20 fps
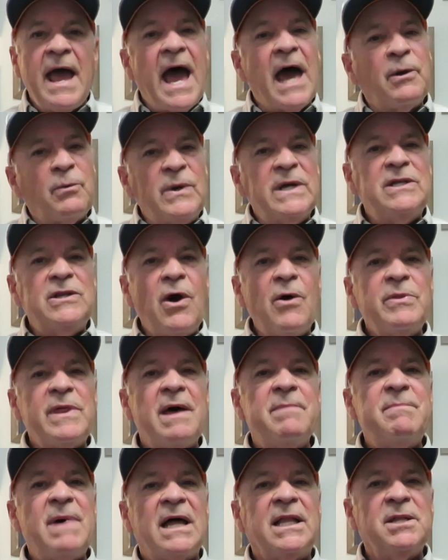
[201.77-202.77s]
and we know
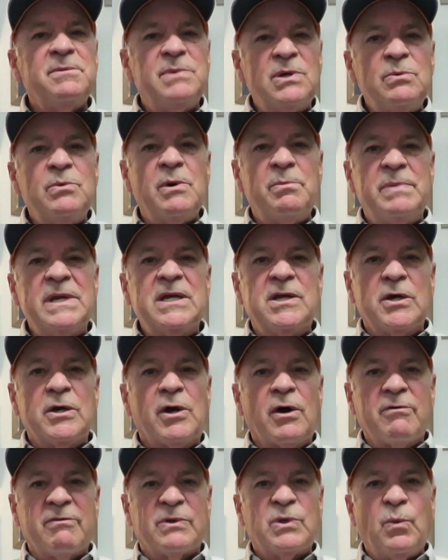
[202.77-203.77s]
that Malibu will be good
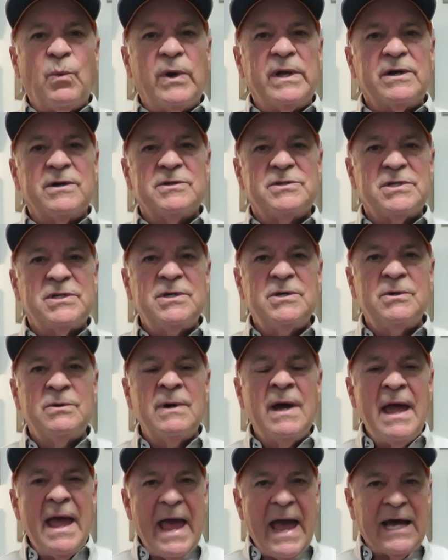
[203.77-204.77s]
over the winter
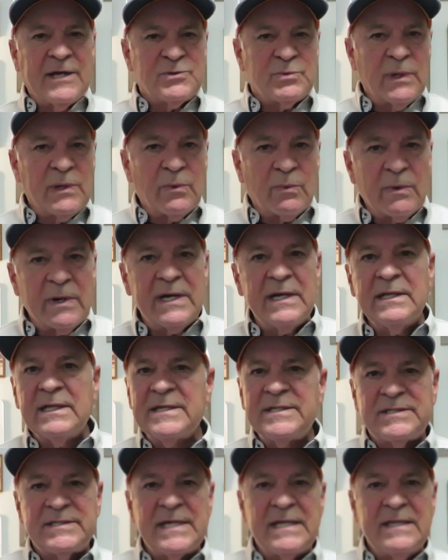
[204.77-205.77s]
too, as we
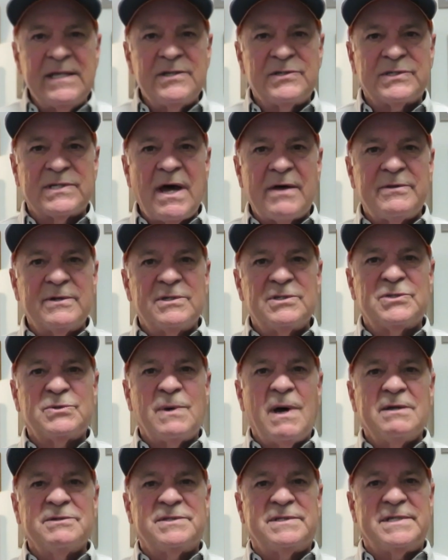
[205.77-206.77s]
really see these southern
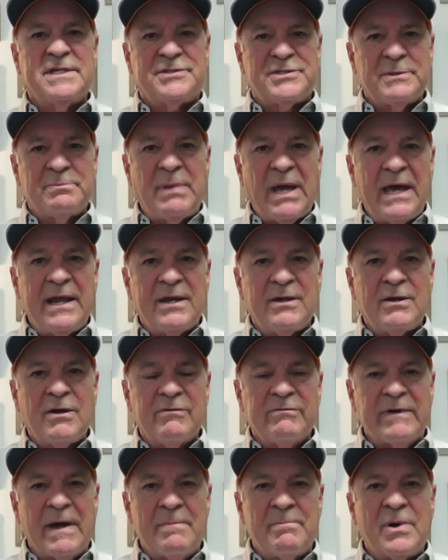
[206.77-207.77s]
swells dissipate in
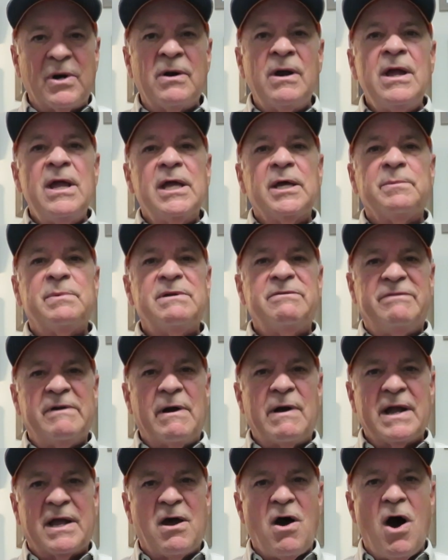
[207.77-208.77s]
November. It'll be
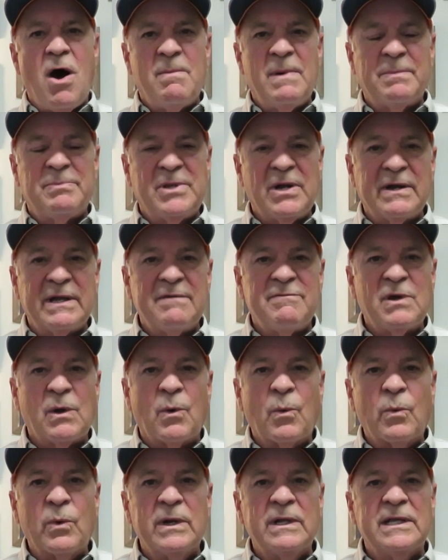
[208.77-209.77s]
very calm up there, give you a
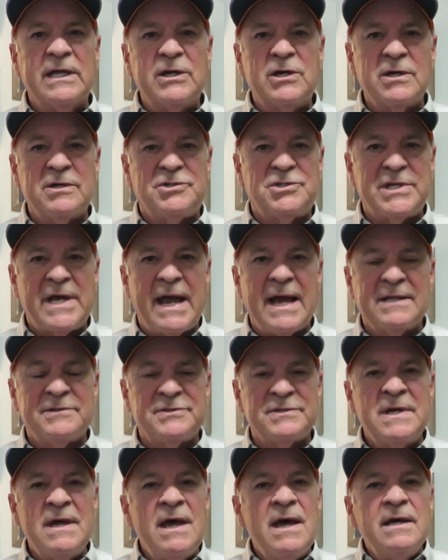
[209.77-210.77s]
really good
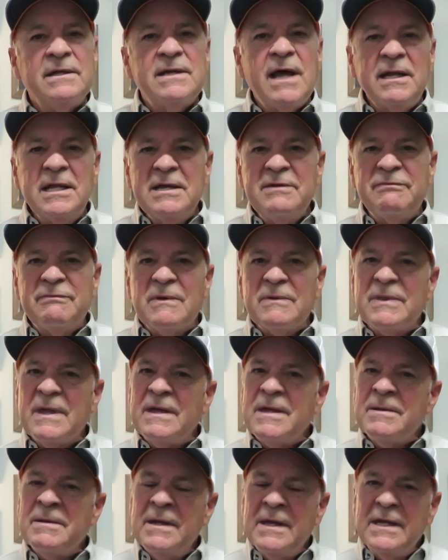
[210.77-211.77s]
chance. Not only for
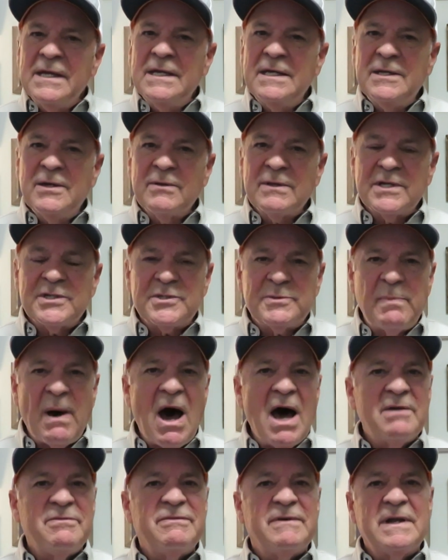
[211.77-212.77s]
the, the
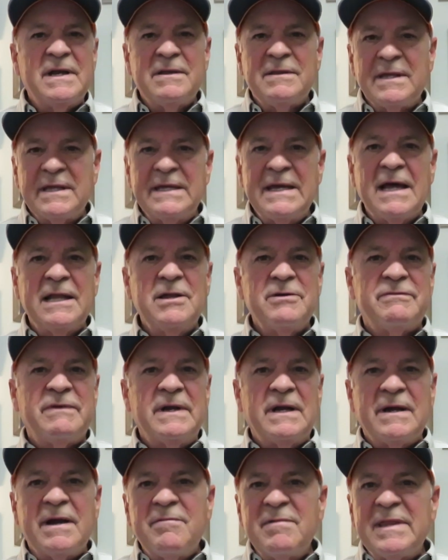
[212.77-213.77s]
spot fin and the
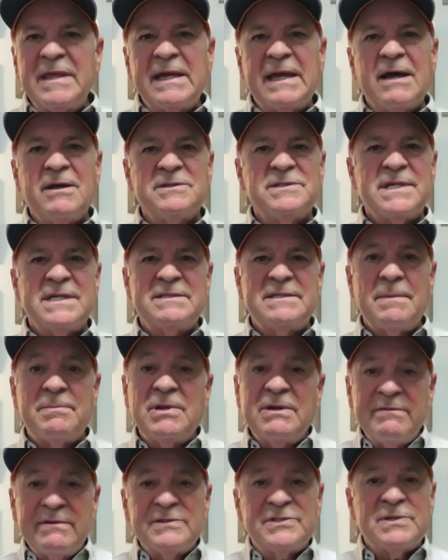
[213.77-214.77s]
yellowfin and everything else that's up
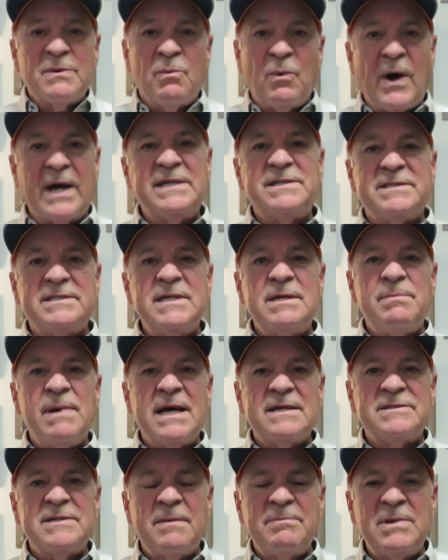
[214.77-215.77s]
there, even some white sea
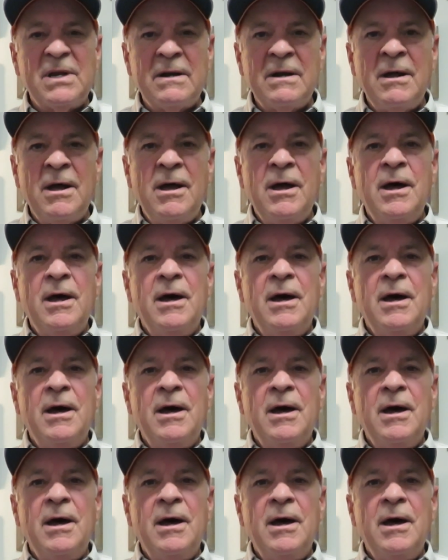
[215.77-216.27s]
bass up there,